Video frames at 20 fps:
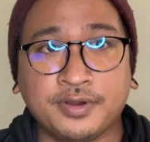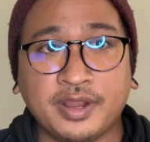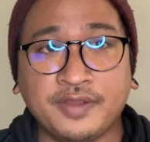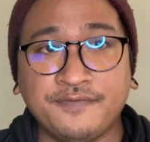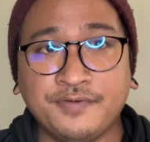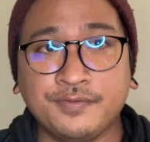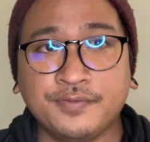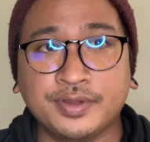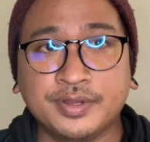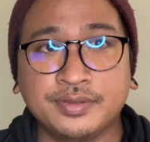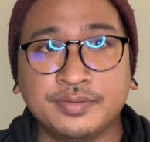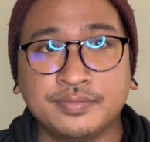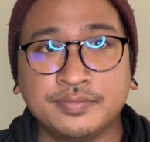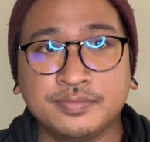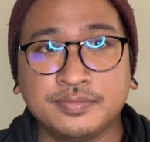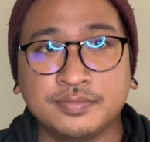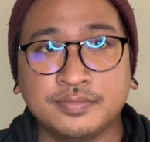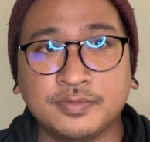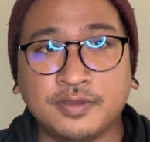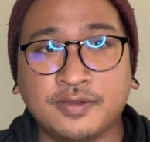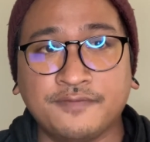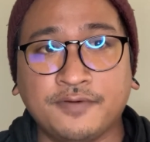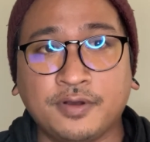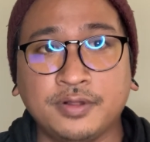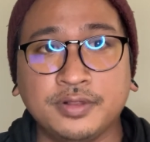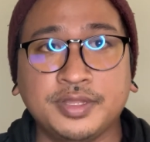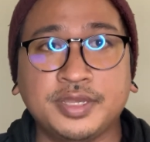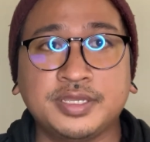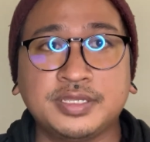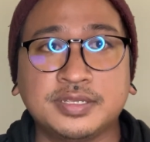everyone of all
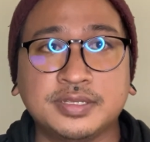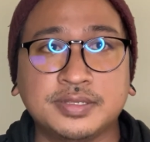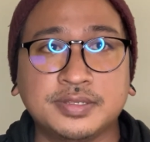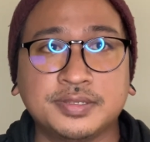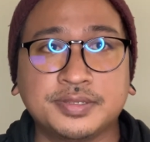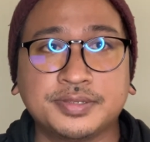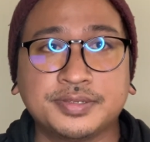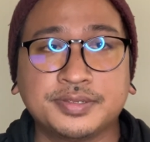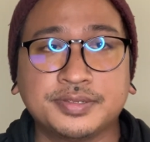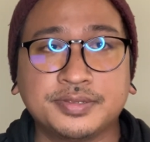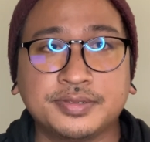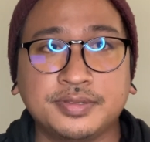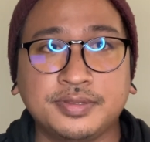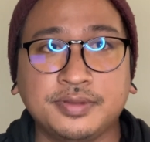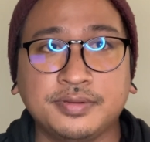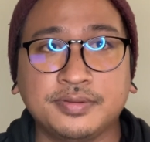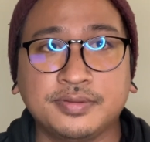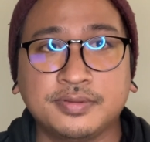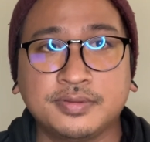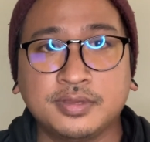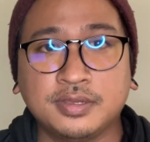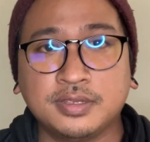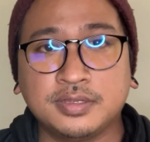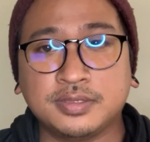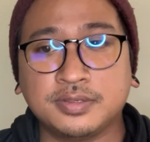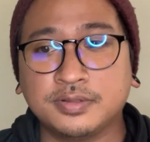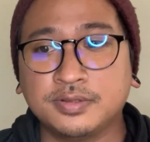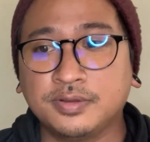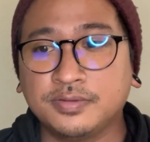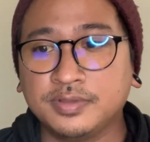ages.
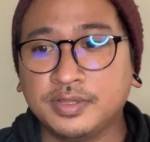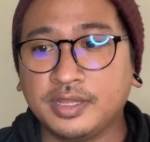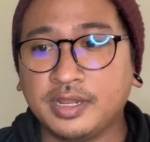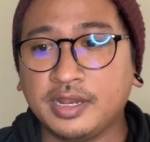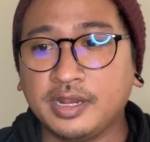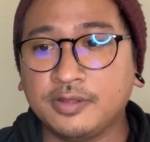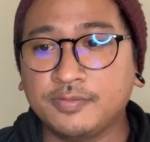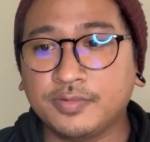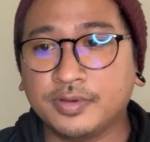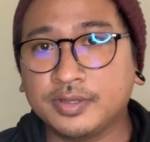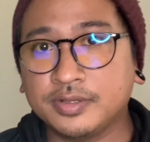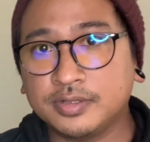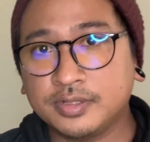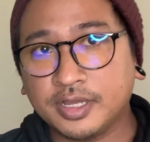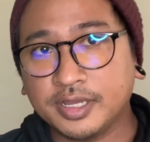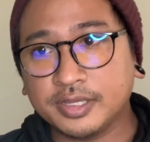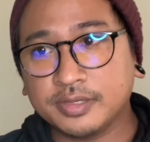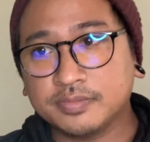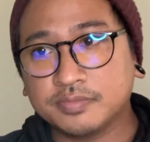So don't let anyone